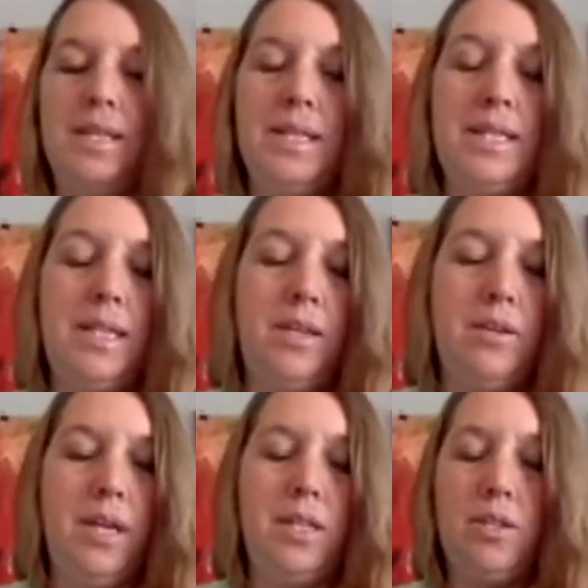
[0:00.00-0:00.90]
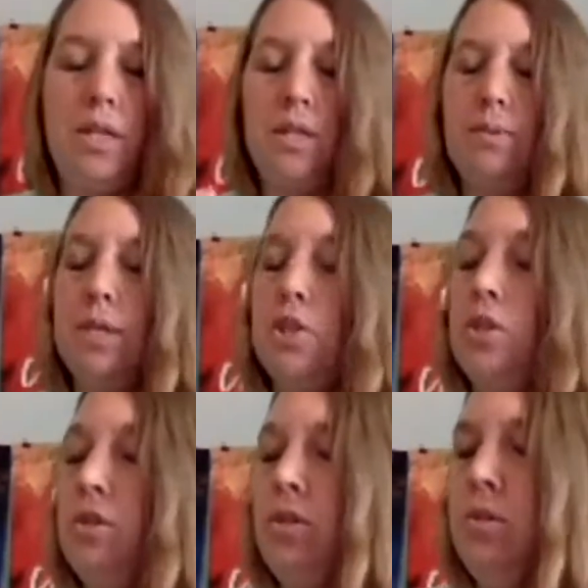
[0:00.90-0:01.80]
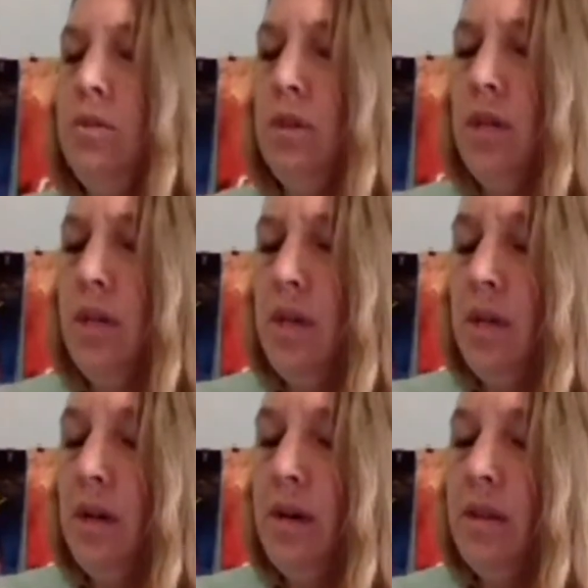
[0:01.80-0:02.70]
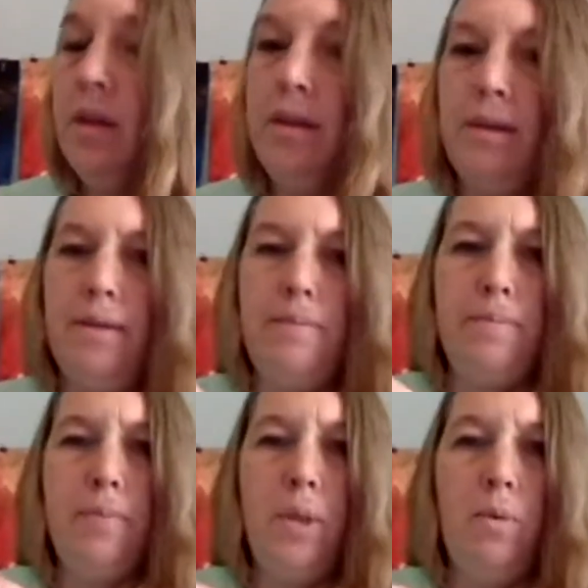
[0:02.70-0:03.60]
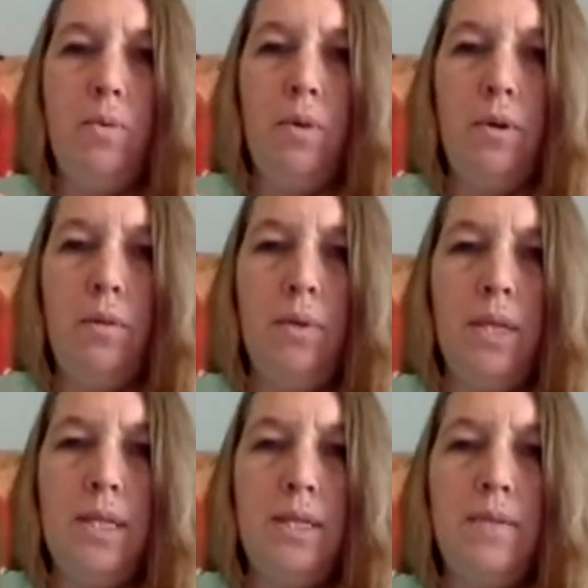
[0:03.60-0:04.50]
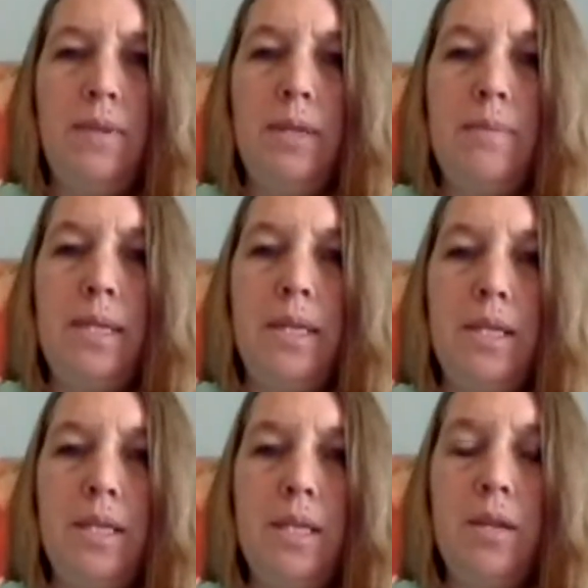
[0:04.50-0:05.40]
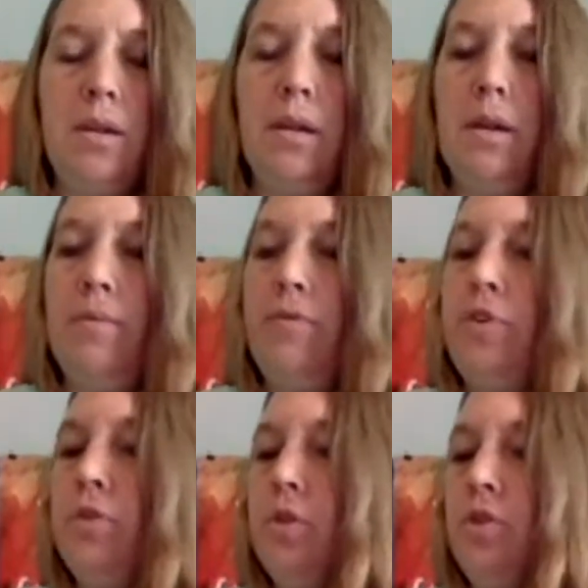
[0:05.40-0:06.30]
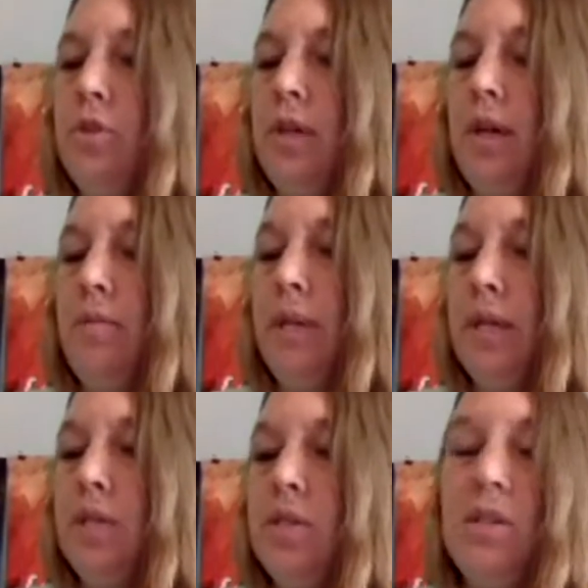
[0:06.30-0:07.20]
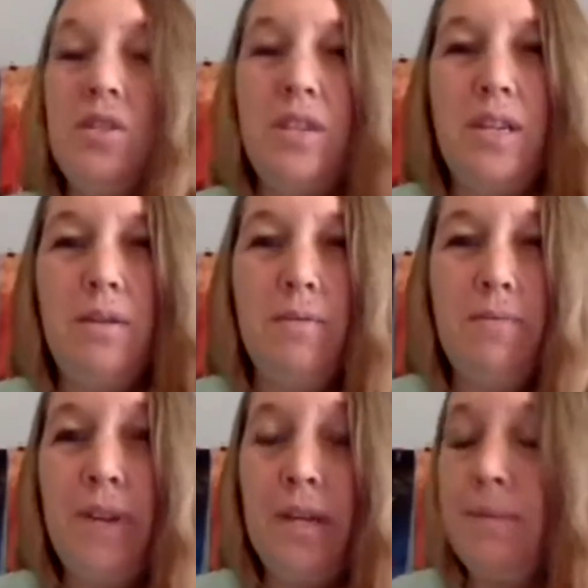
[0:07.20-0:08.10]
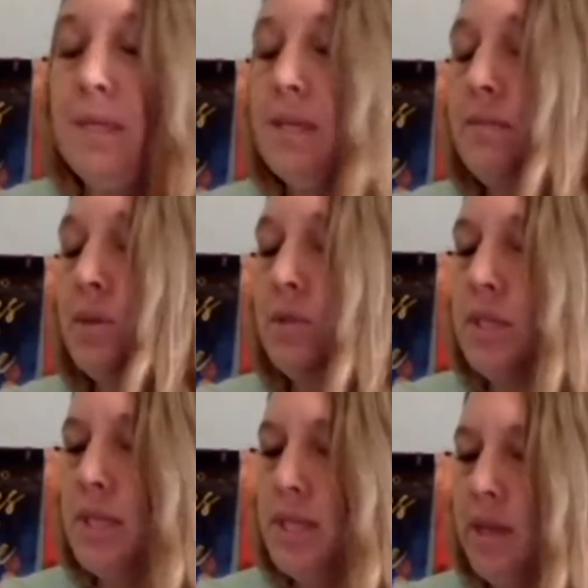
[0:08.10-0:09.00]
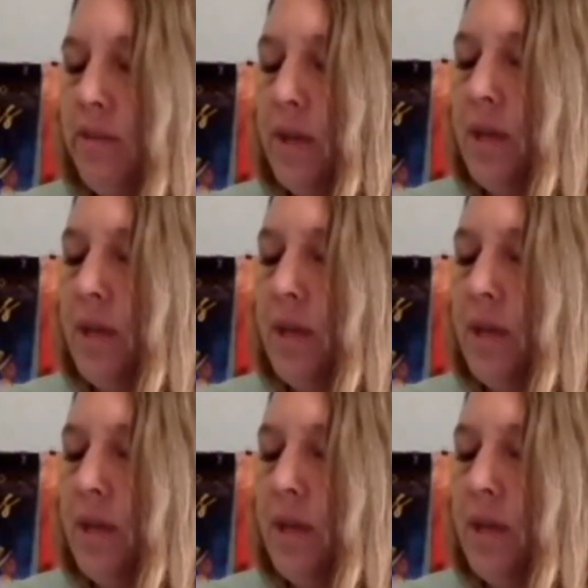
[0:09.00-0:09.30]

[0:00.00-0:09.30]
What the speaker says: Let's see. Okay, so I just want to show you on the one that's the VMZ. This is our food nutrient complex. This is like your vitamins and minerals and stuff.